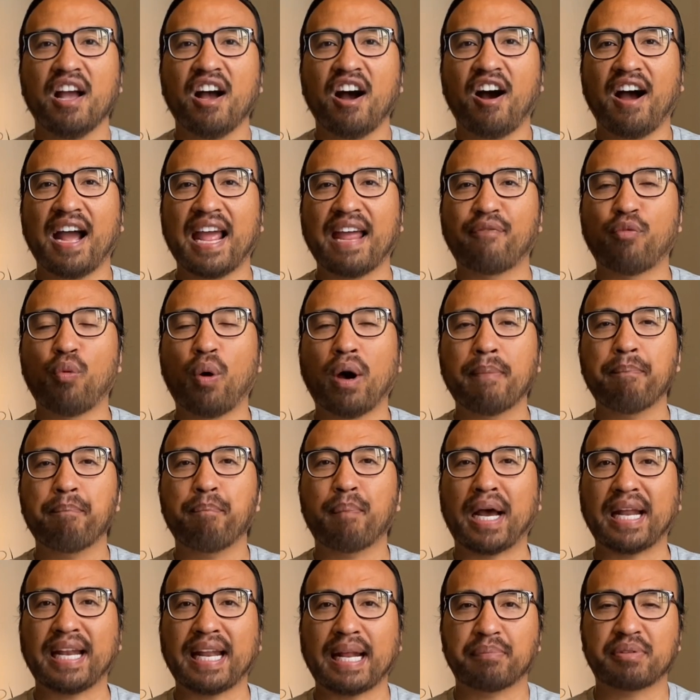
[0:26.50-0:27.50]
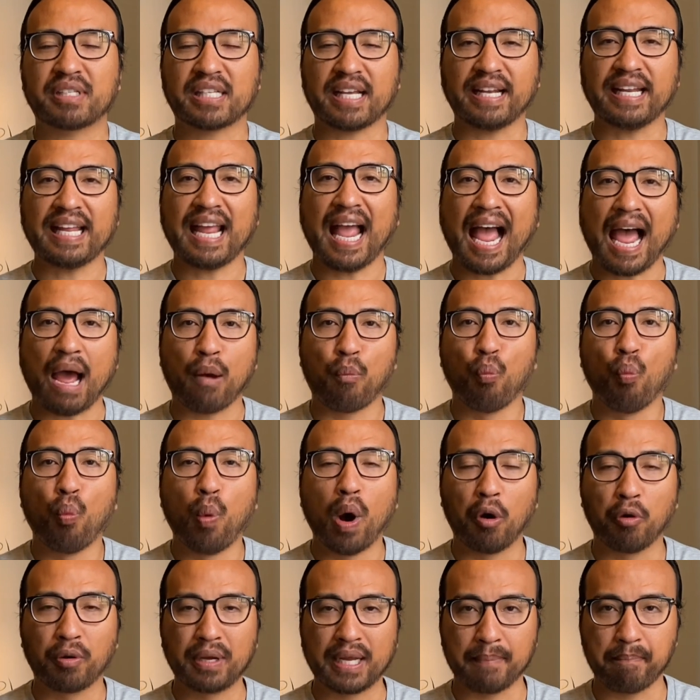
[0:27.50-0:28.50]
Hi everyone, my name's Sunny and
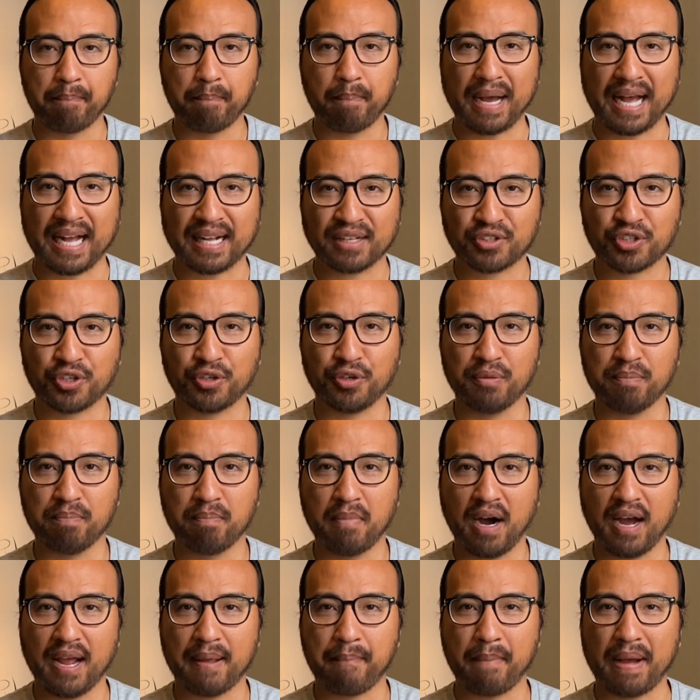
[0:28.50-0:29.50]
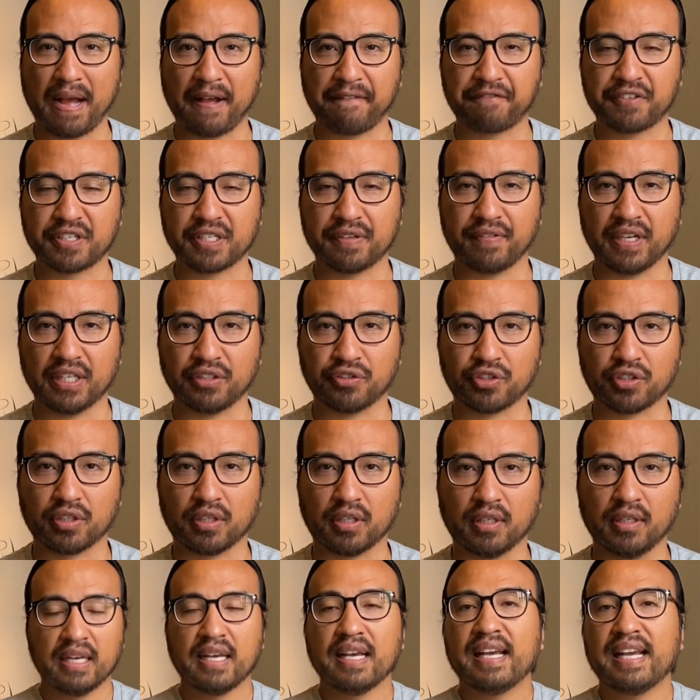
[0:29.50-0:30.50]
welcome back to My Maths Adventure.